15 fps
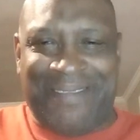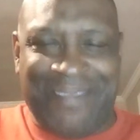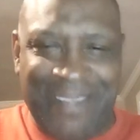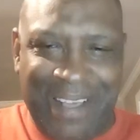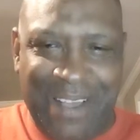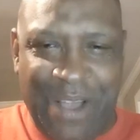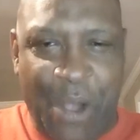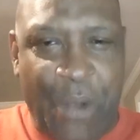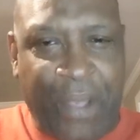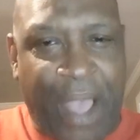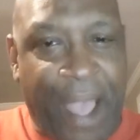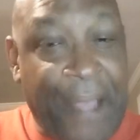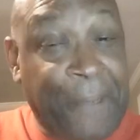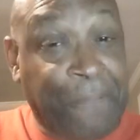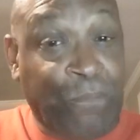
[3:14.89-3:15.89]
Okay?
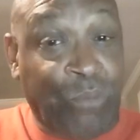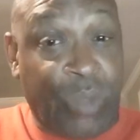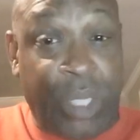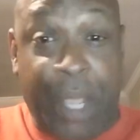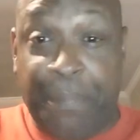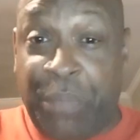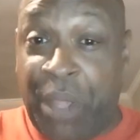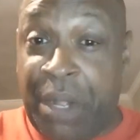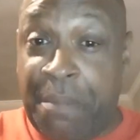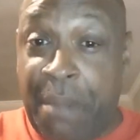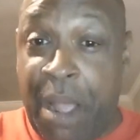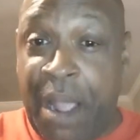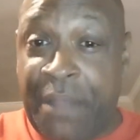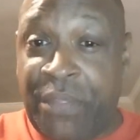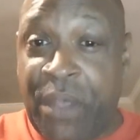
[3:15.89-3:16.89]
Keep that in
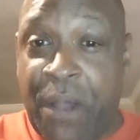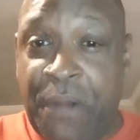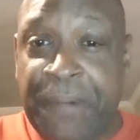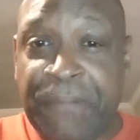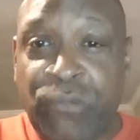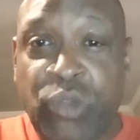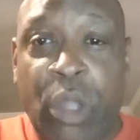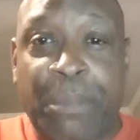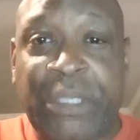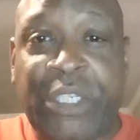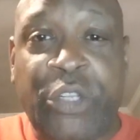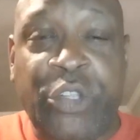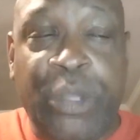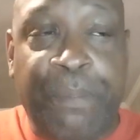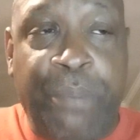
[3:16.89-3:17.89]
mind, though. I'm going to tell you the
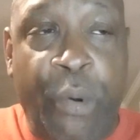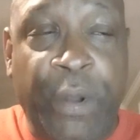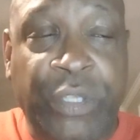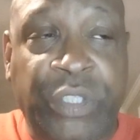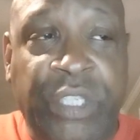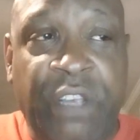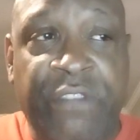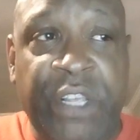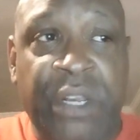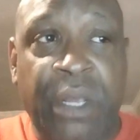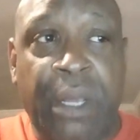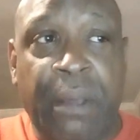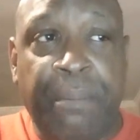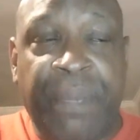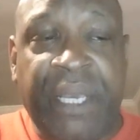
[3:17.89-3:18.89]
importance of it,
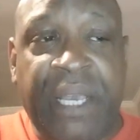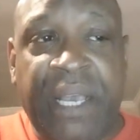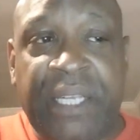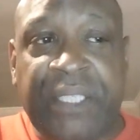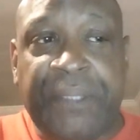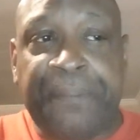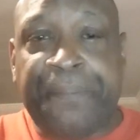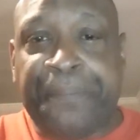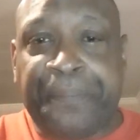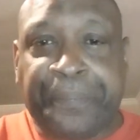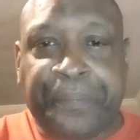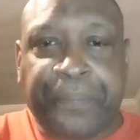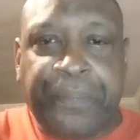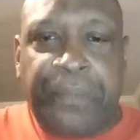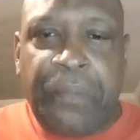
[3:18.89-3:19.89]
because
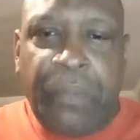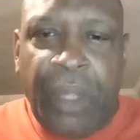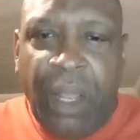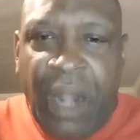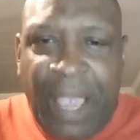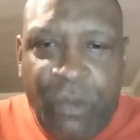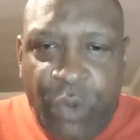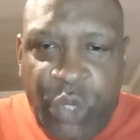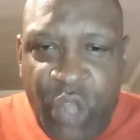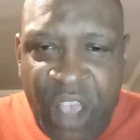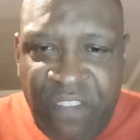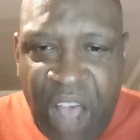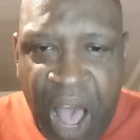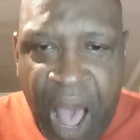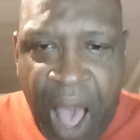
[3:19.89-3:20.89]
like when you have a
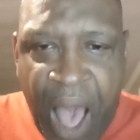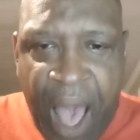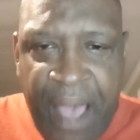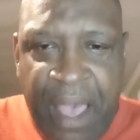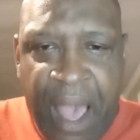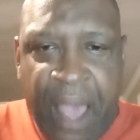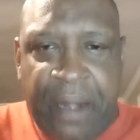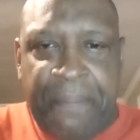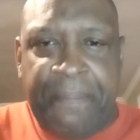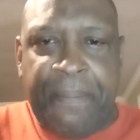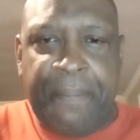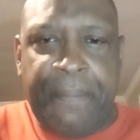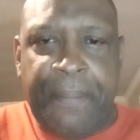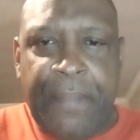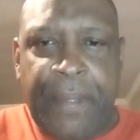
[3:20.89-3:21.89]
high item
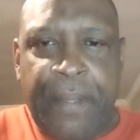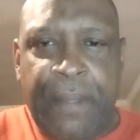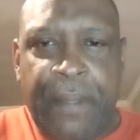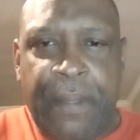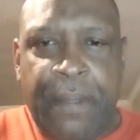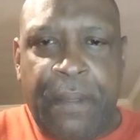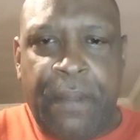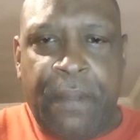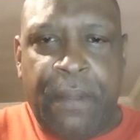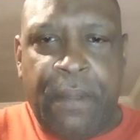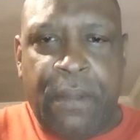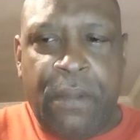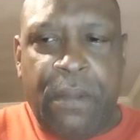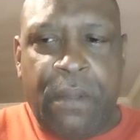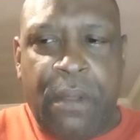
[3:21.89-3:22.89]

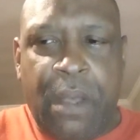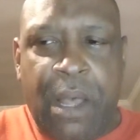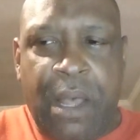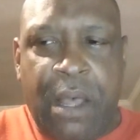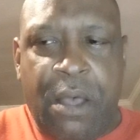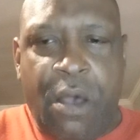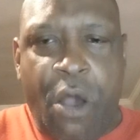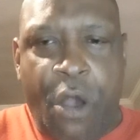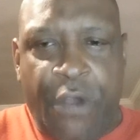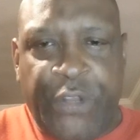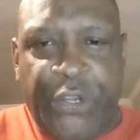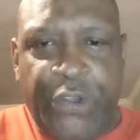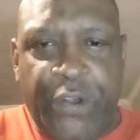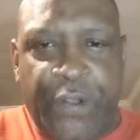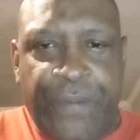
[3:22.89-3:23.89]
on
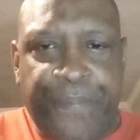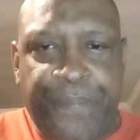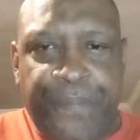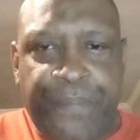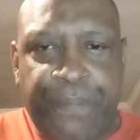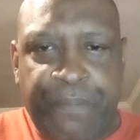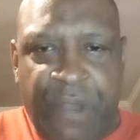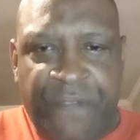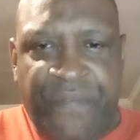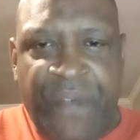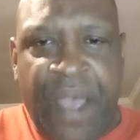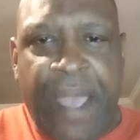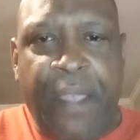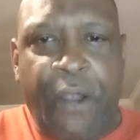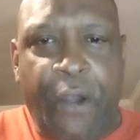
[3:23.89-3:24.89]
your buffet,
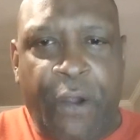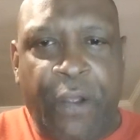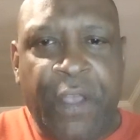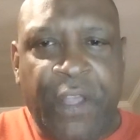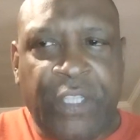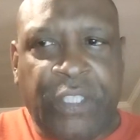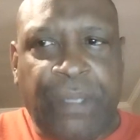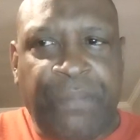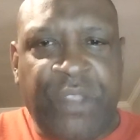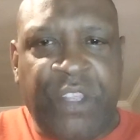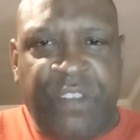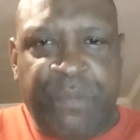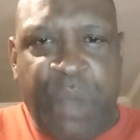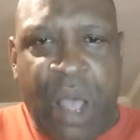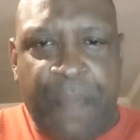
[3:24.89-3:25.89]
or something's
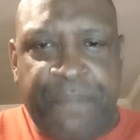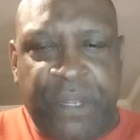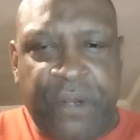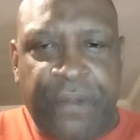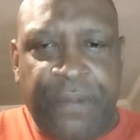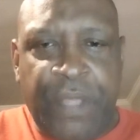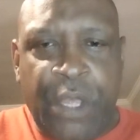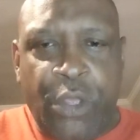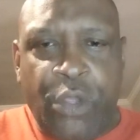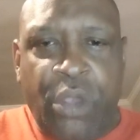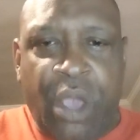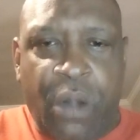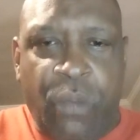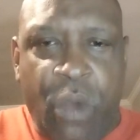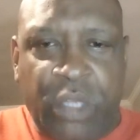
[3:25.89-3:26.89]
popular, you got to
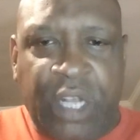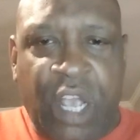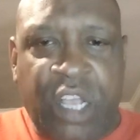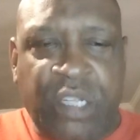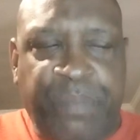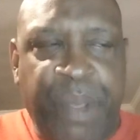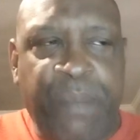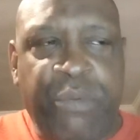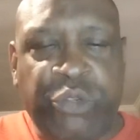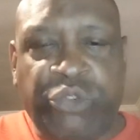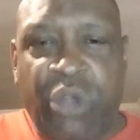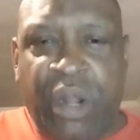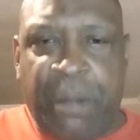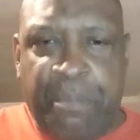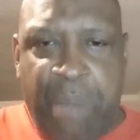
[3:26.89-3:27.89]
watch out, because people try to
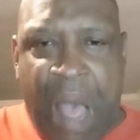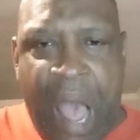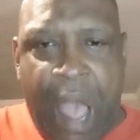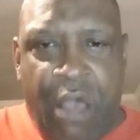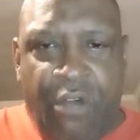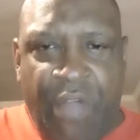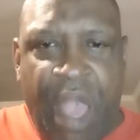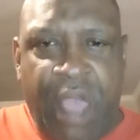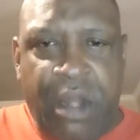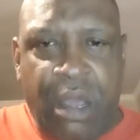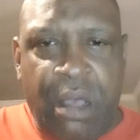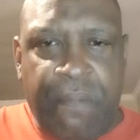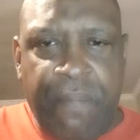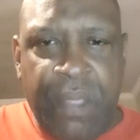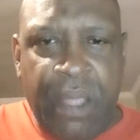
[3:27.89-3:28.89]
pile that up
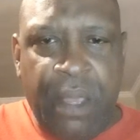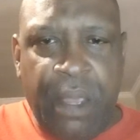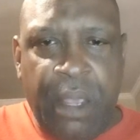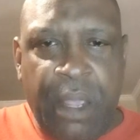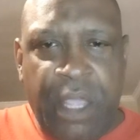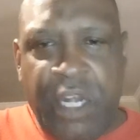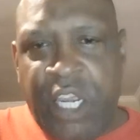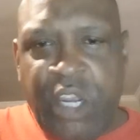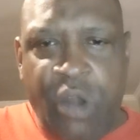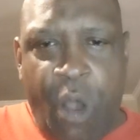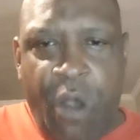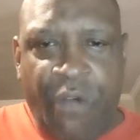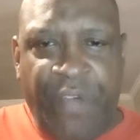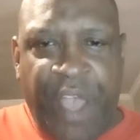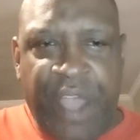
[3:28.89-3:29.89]
and eat all
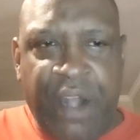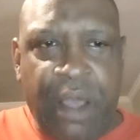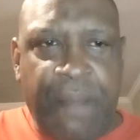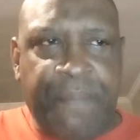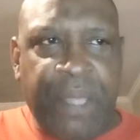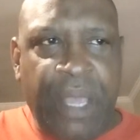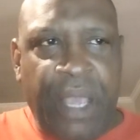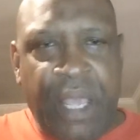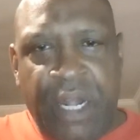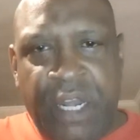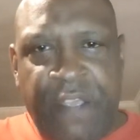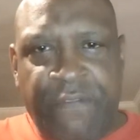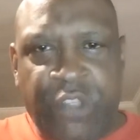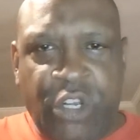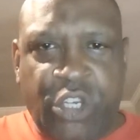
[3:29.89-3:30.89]
that up and leave
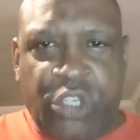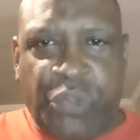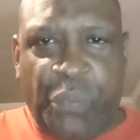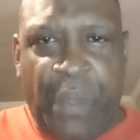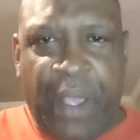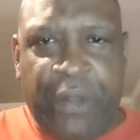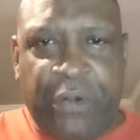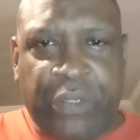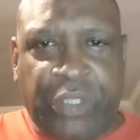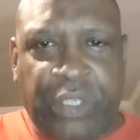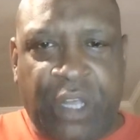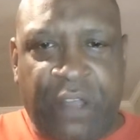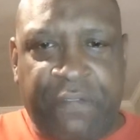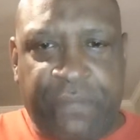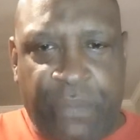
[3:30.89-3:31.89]
just the regular
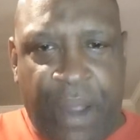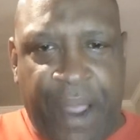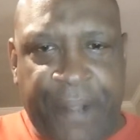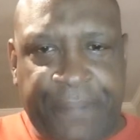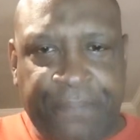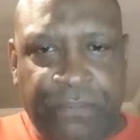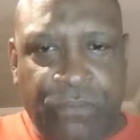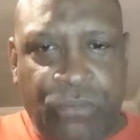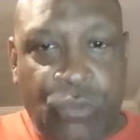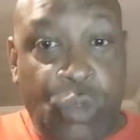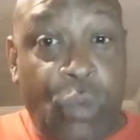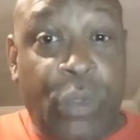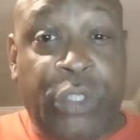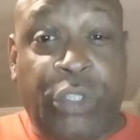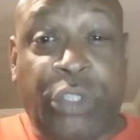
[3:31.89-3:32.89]
stuff, right? Which
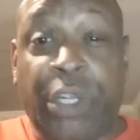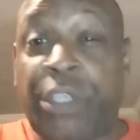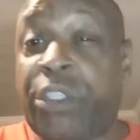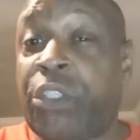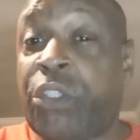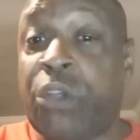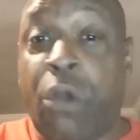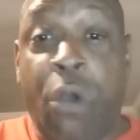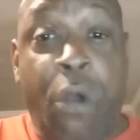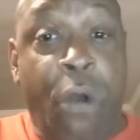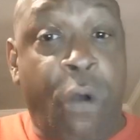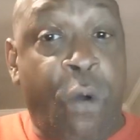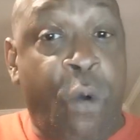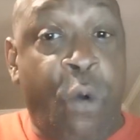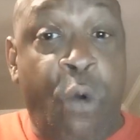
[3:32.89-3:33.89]
changes your
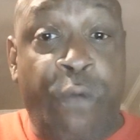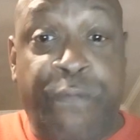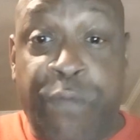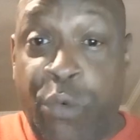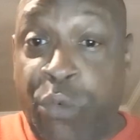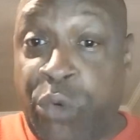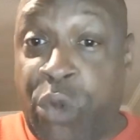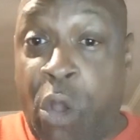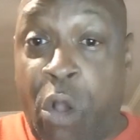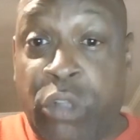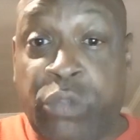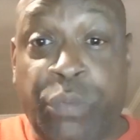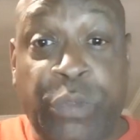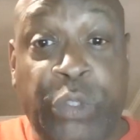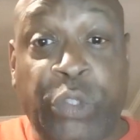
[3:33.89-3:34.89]
whole food cost when
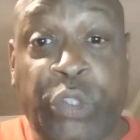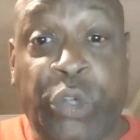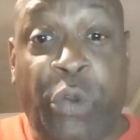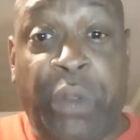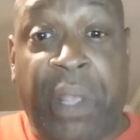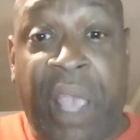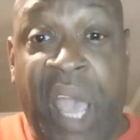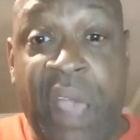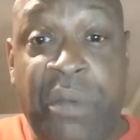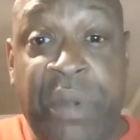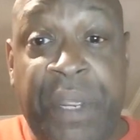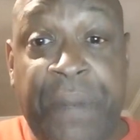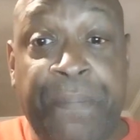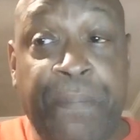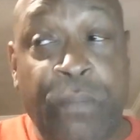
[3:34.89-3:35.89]
you start counting
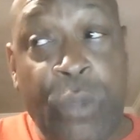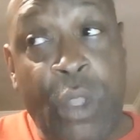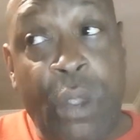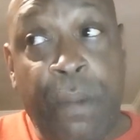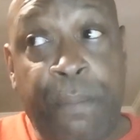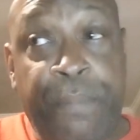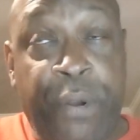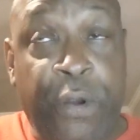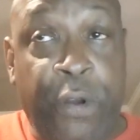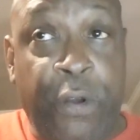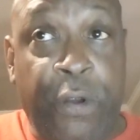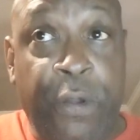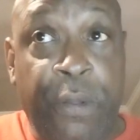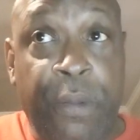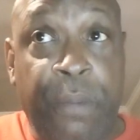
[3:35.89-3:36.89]
per
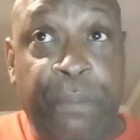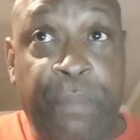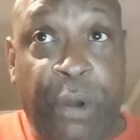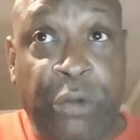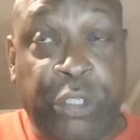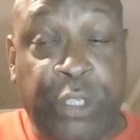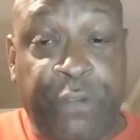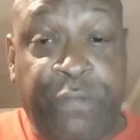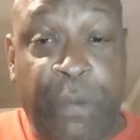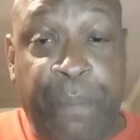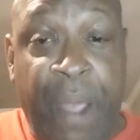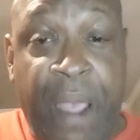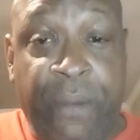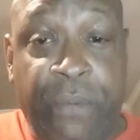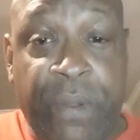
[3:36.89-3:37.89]
person for
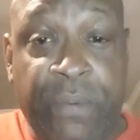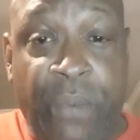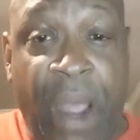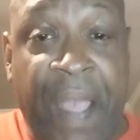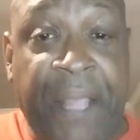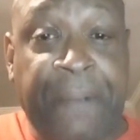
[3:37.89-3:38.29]
banquet, right?